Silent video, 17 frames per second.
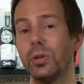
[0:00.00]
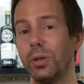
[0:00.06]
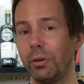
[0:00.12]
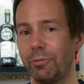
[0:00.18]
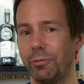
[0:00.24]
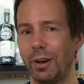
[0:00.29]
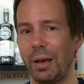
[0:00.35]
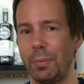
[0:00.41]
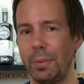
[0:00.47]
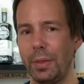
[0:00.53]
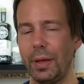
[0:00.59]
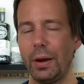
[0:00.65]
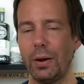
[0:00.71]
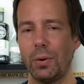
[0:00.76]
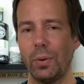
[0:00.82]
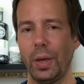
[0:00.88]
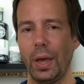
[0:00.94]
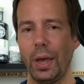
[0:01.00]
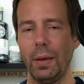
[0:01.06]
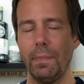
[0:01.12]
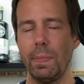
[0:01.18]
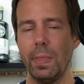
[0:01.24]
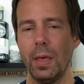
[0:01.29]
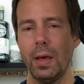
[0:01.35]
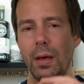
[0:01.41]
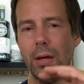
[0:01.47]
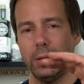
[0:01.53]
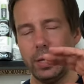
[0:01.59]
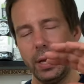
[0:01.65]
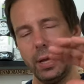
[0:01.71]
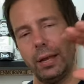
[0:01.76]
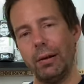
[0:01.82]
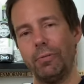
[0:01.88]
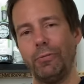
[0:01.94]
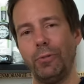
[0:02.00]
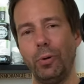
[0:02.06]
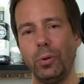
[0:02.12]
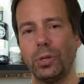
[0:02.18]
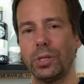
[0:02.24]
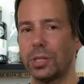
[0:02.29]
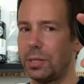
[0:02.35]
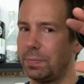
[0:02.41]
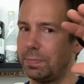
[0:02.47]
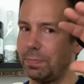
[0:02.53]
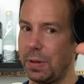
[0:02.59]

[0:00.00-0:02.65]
You'll find me there, okay? Take care, folks.